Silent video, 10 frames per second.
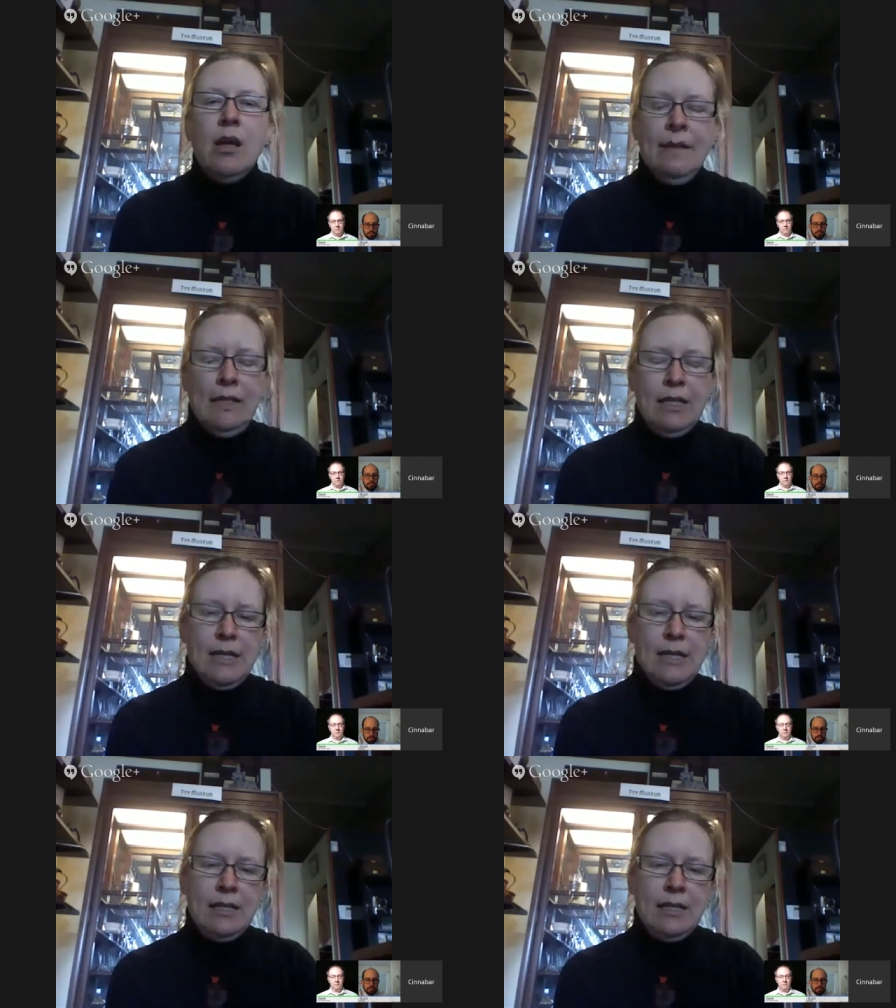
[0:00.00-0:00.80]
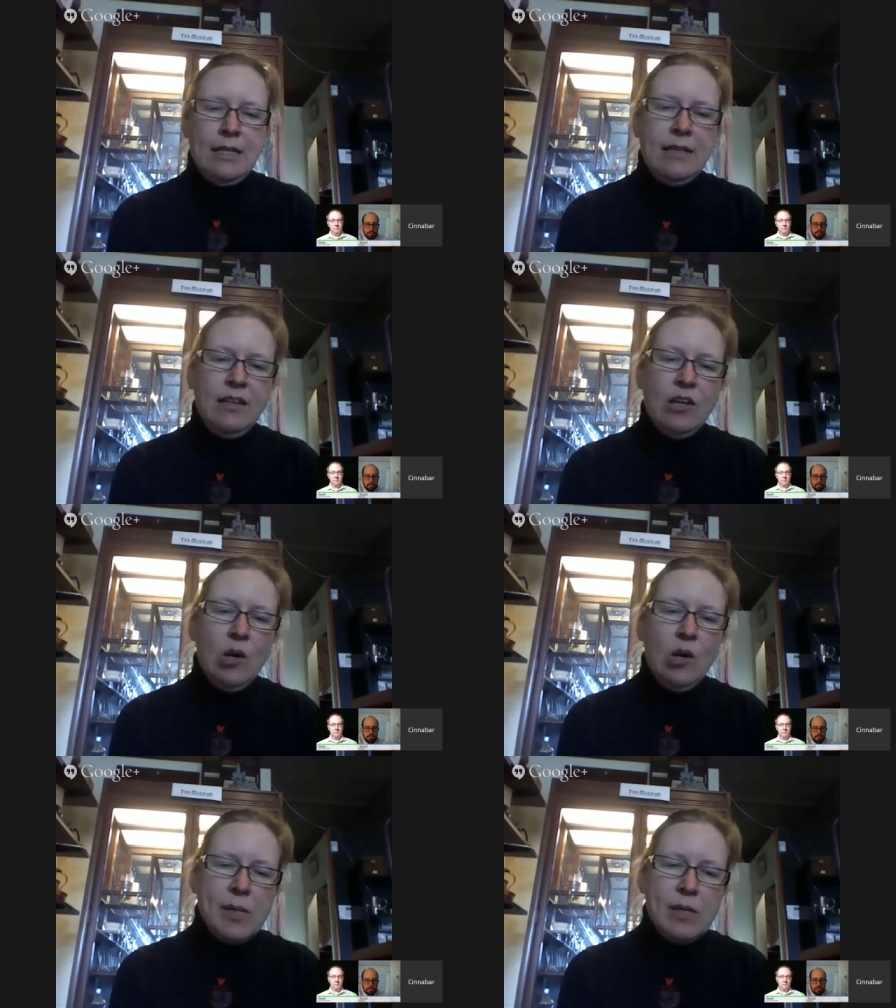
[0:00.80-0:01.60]
And then in
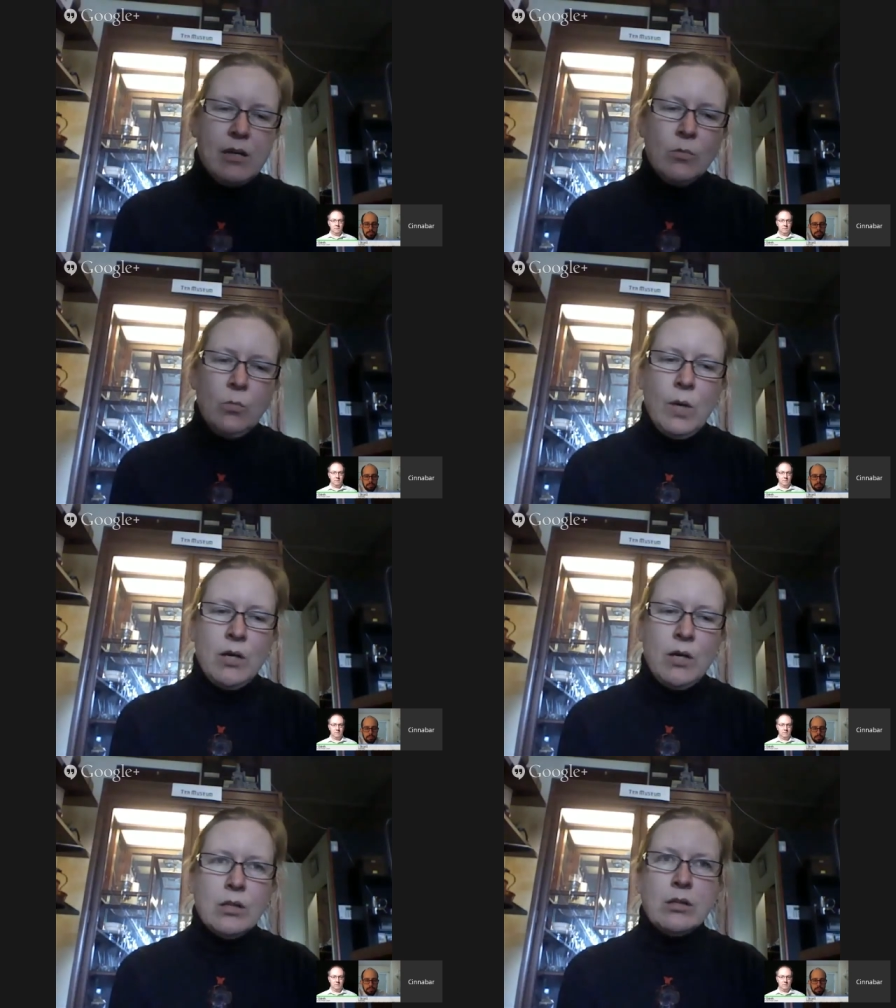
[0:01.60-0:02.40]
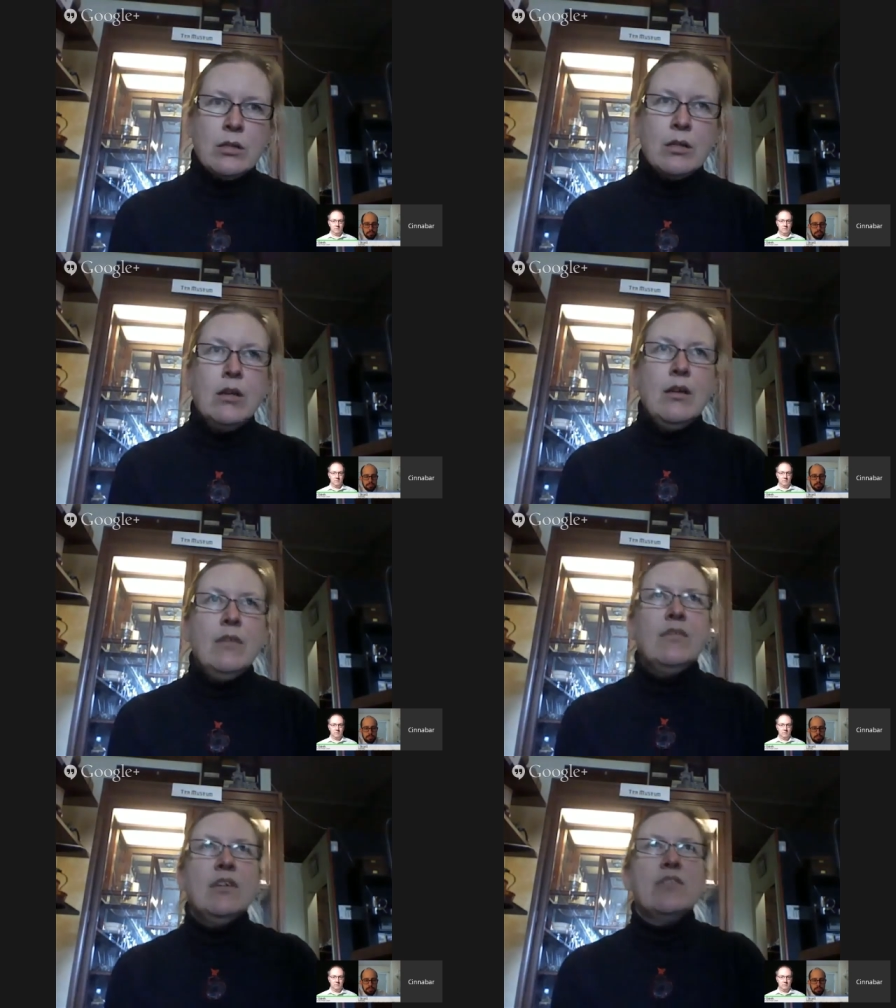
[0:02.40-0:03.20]
Ethiopia, where
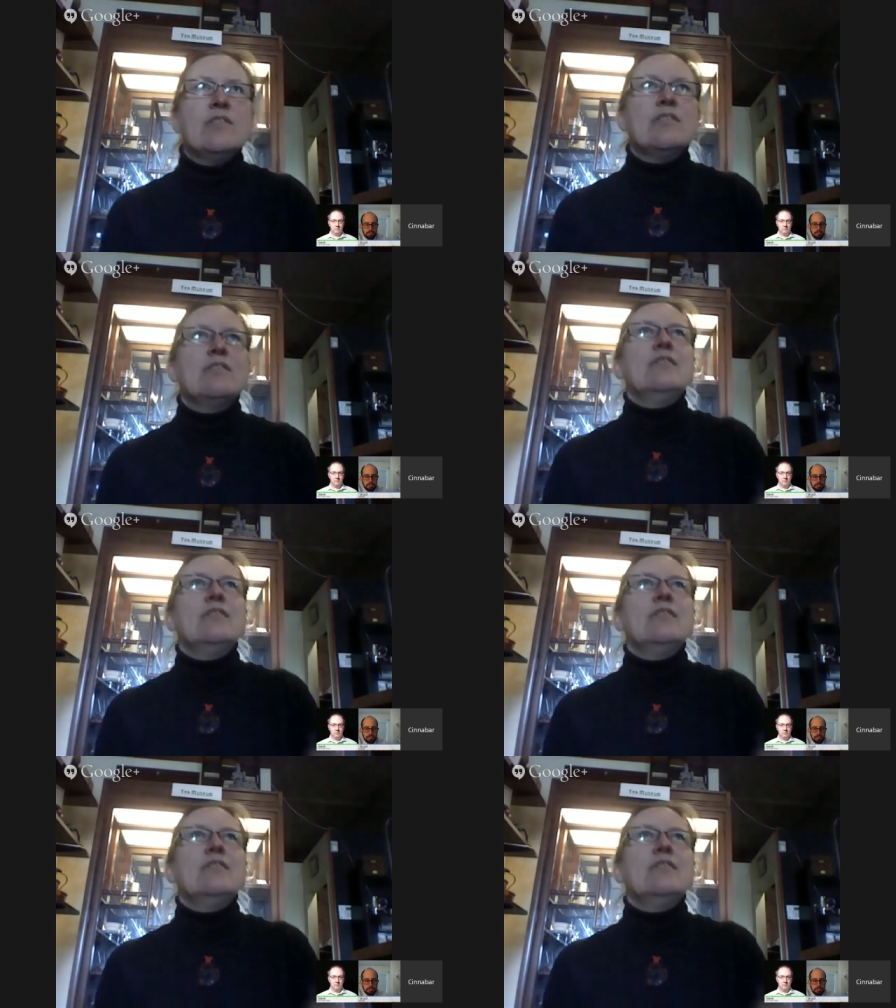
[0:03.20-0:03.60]
there's